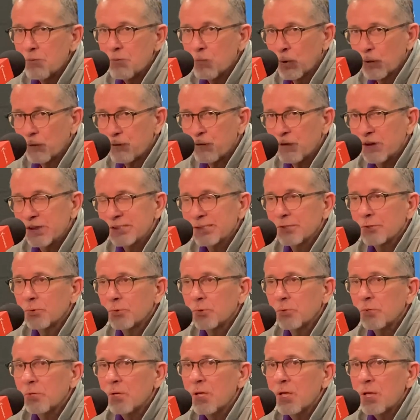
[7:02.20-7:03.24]
more
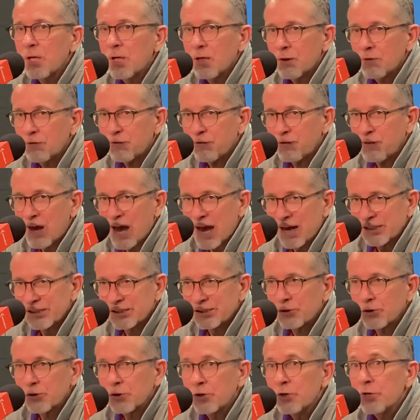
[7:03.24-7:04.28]
physical,
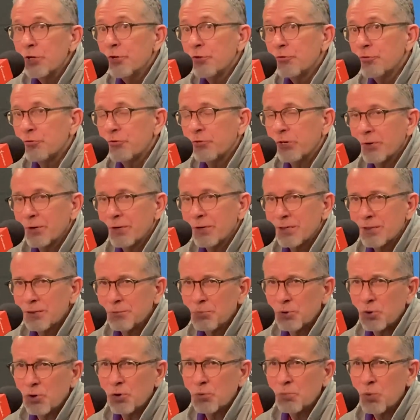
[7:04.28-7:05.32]
faster, sharing the
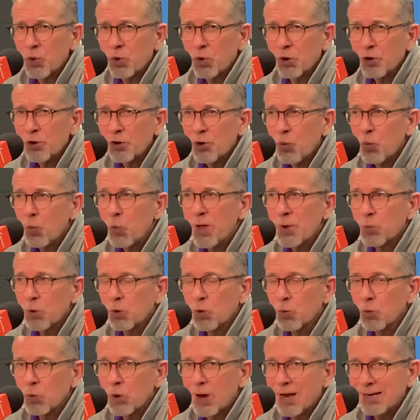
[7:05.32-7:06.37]
ball more. We were
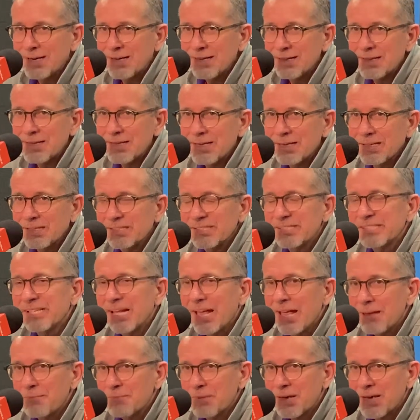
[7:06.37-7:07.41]
running the
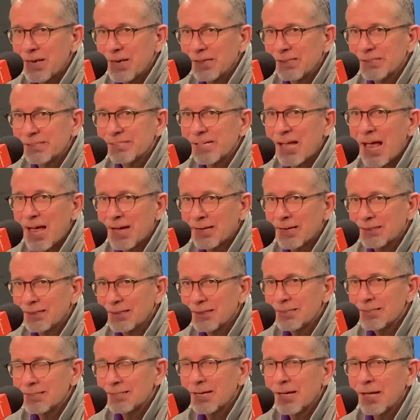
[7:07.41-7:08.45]
same exact
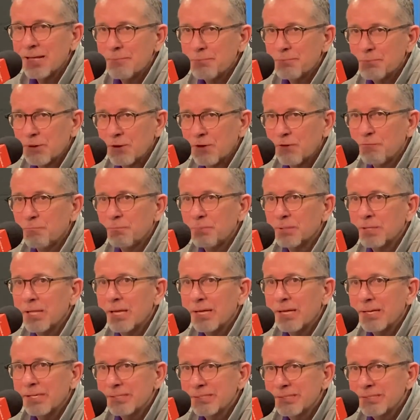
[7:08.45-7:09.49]
type of
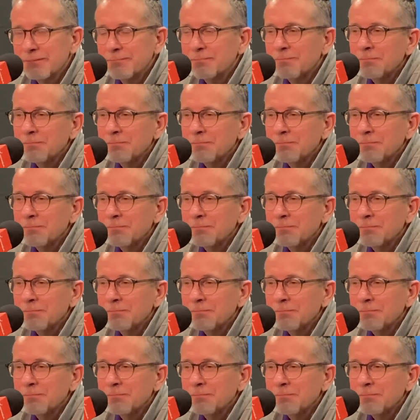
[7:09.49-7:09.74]
plays.